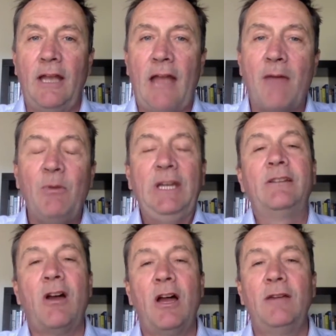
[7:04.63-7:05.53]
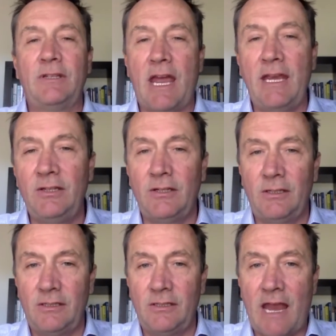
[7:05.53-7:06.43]
How many times as
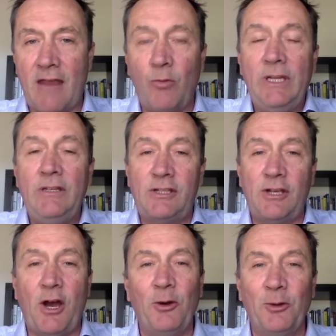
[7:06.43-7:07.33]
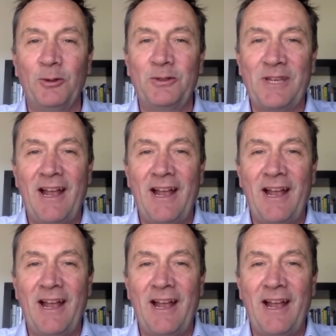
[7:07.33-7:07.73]
agents have we sold